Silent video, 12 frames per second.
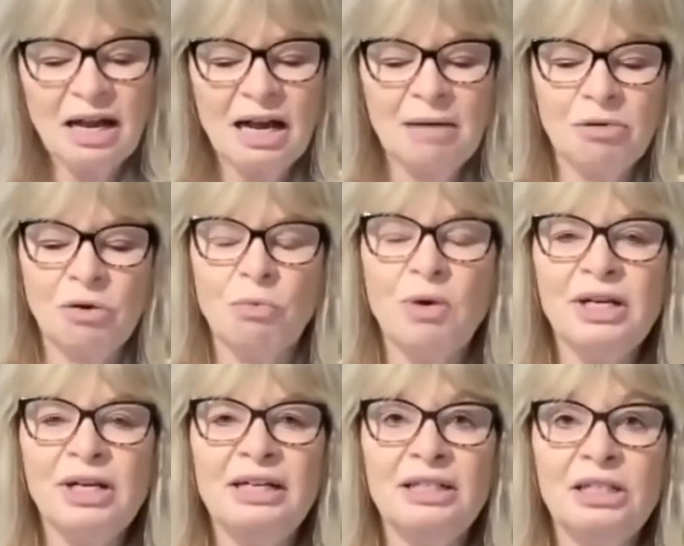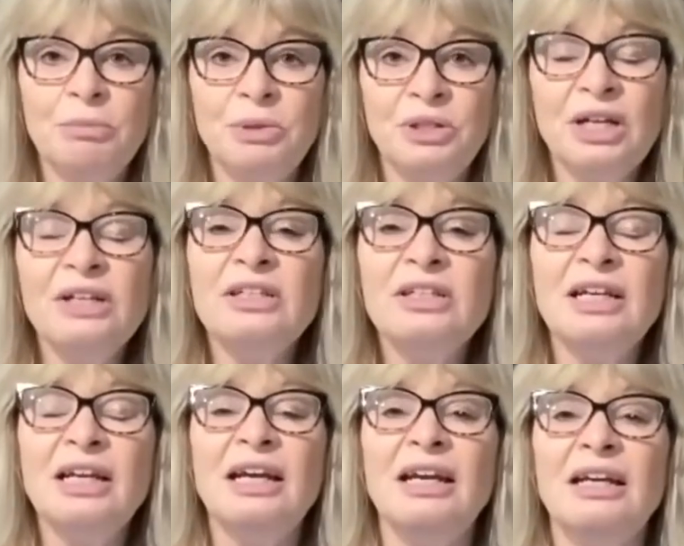about what needed to be done
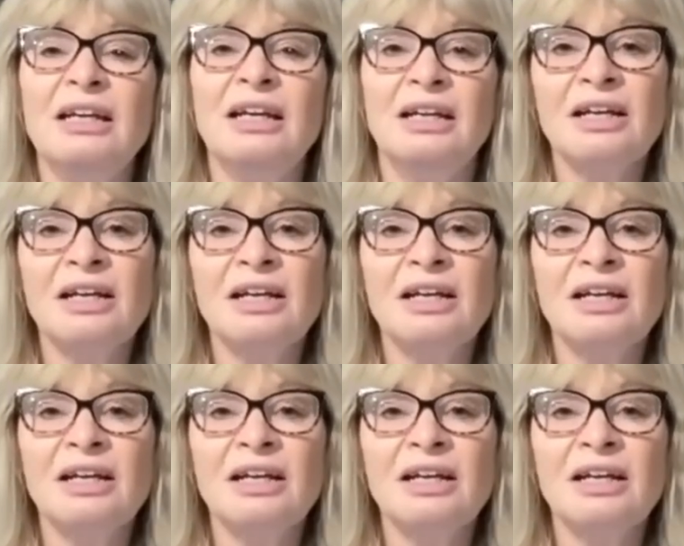today,